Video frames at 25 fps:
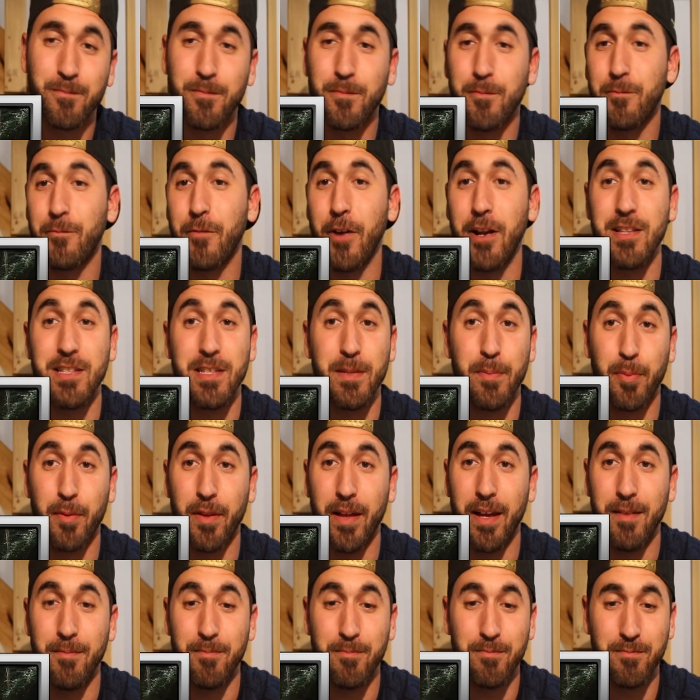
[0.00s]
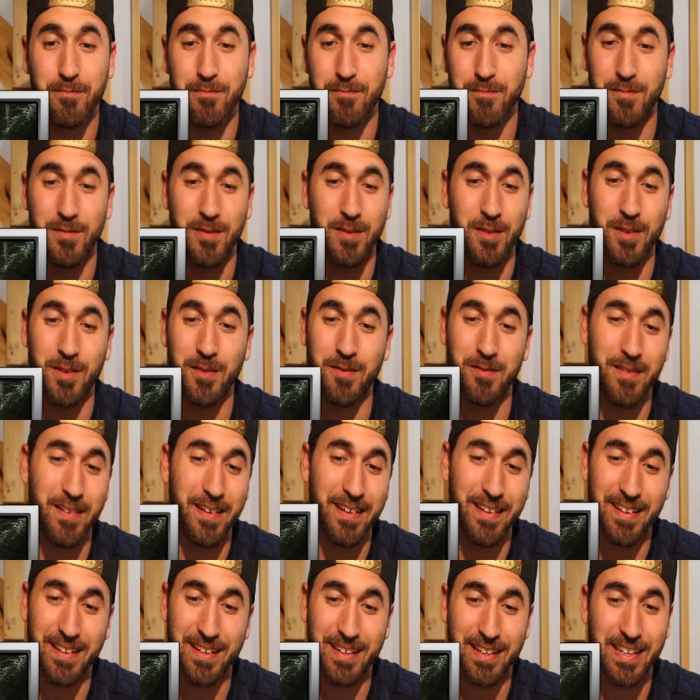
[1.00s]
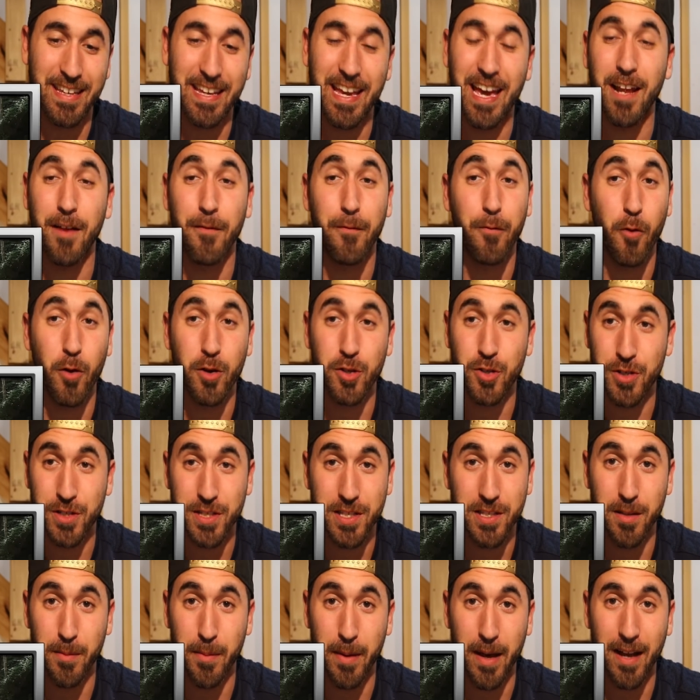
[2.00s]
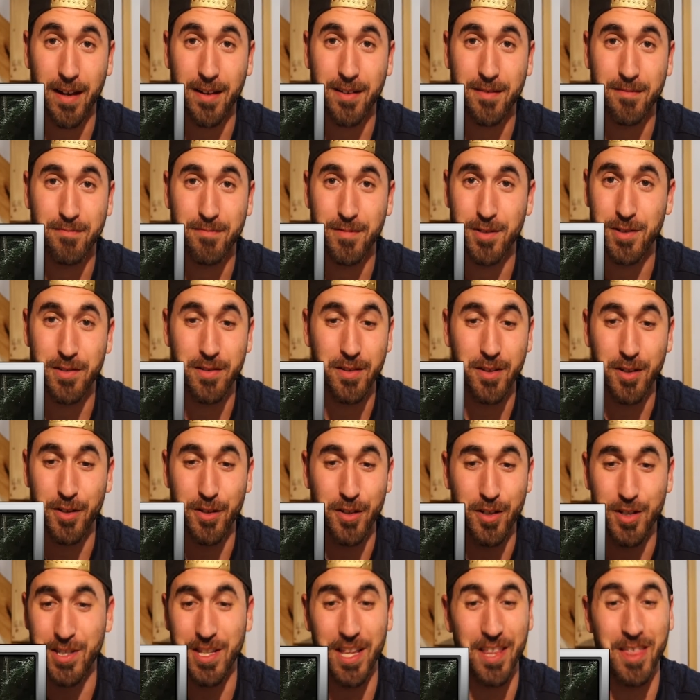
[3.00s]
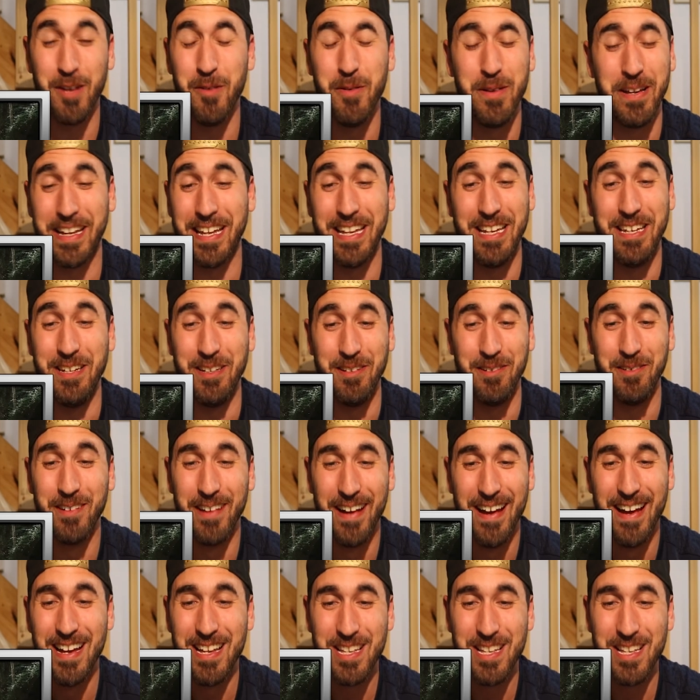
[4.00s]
Frenzy Plant. He had a Fortress in the back. There's nothing we can do.